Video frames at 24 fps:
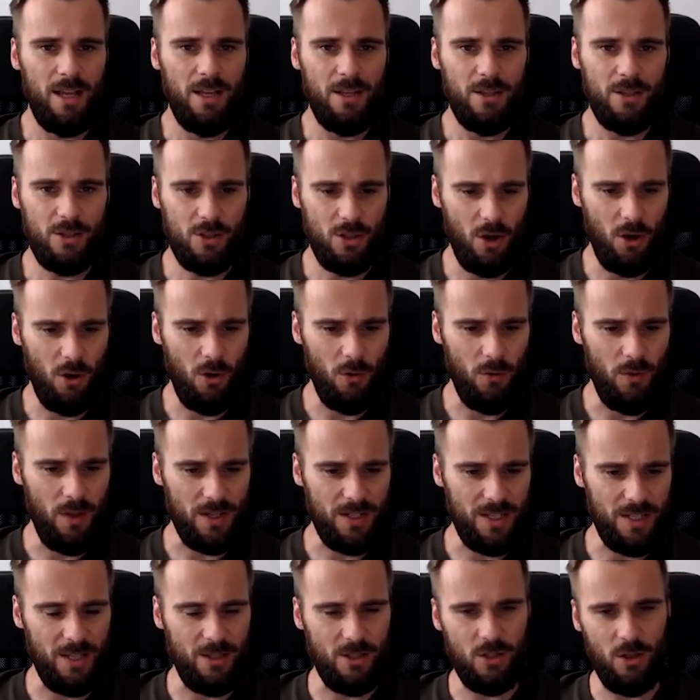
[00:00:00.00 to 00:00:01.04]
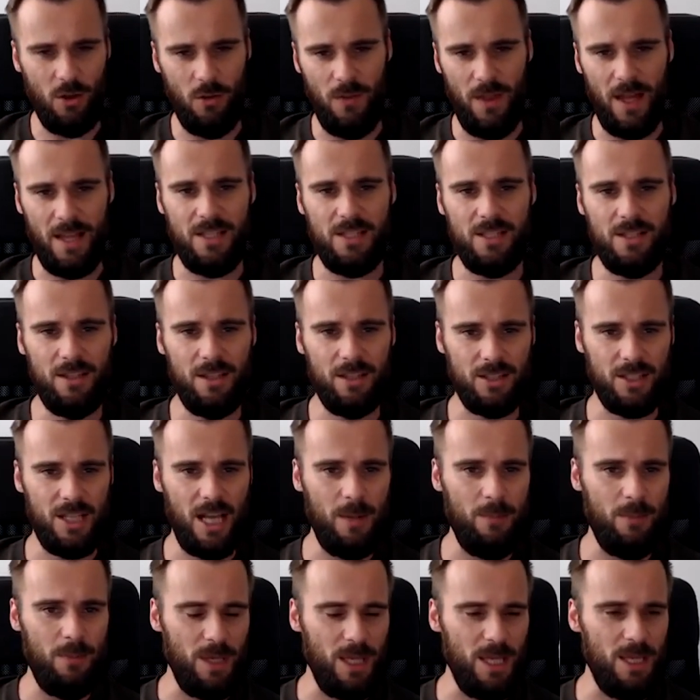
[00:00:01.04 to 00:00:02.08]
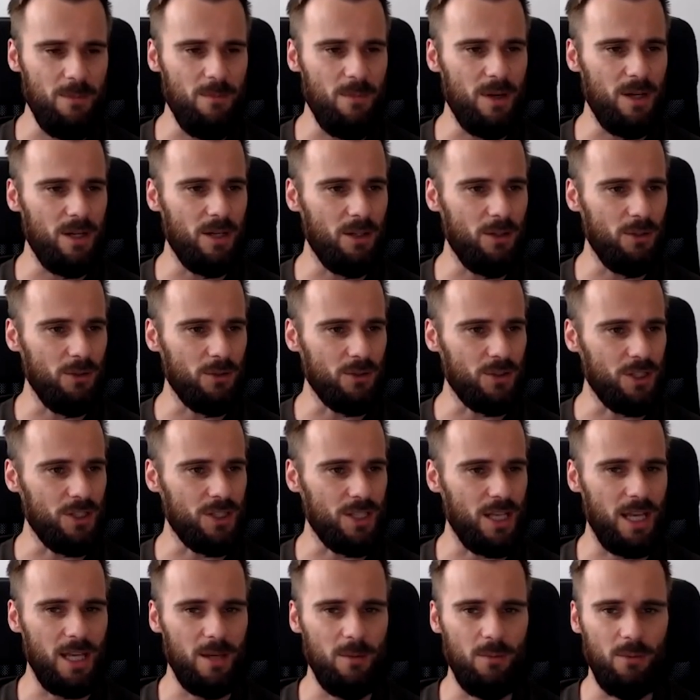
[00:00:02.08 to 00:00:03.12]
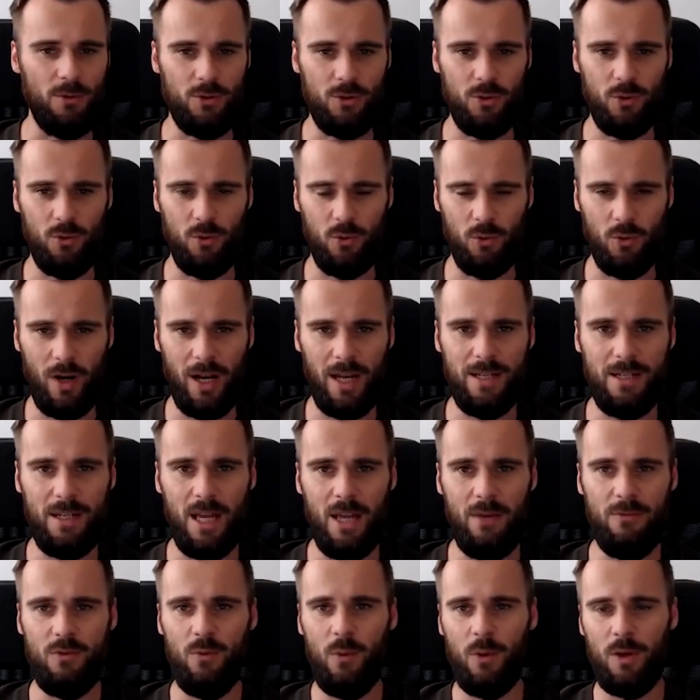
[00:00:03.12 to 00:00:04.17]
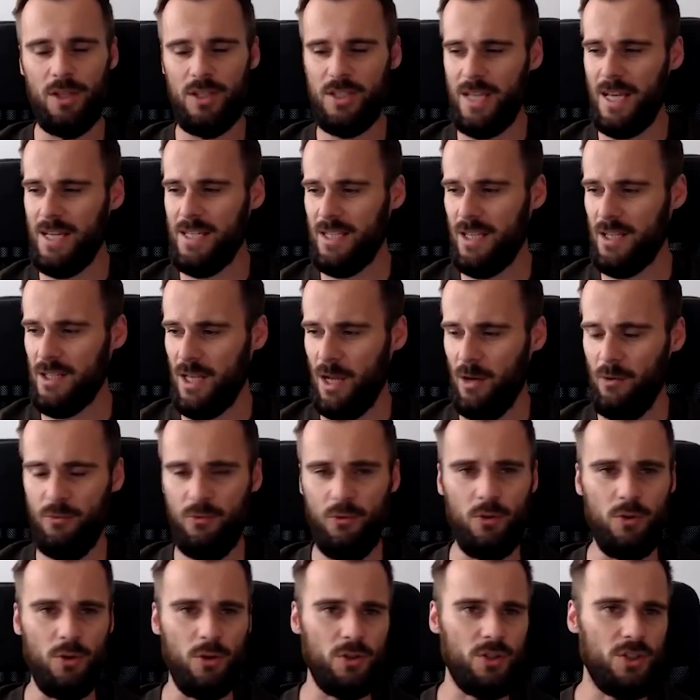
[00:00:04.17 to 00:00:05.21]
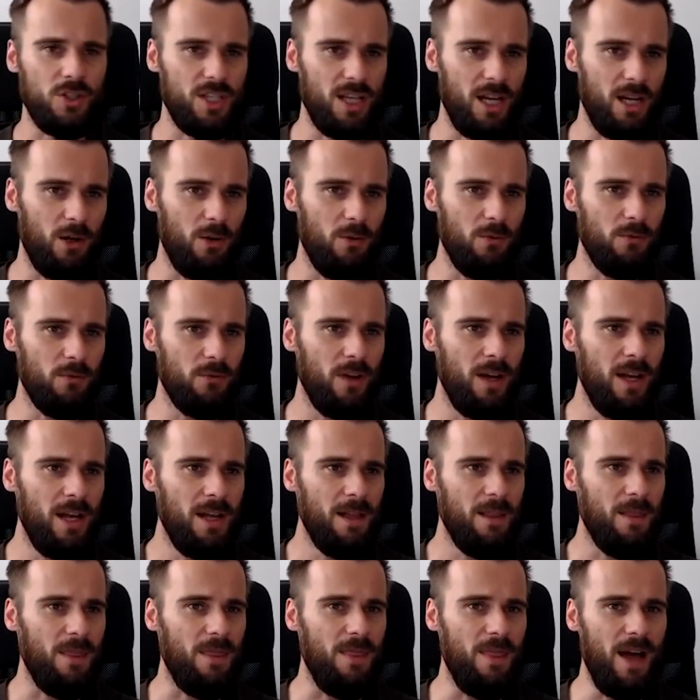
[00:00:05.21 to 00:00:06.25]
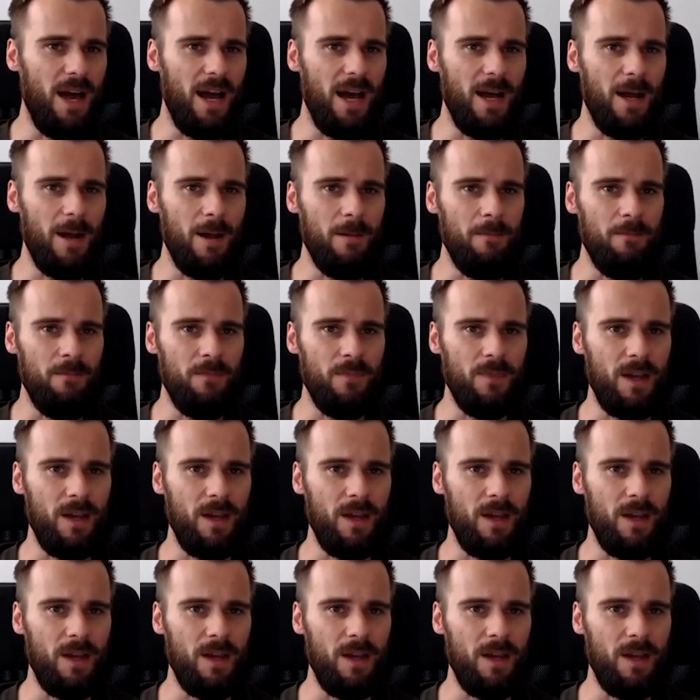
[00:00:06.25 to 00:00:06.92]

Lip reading: So there's that. So that's the type of emails it's able to write. Now, if you want to test this out for yourself, then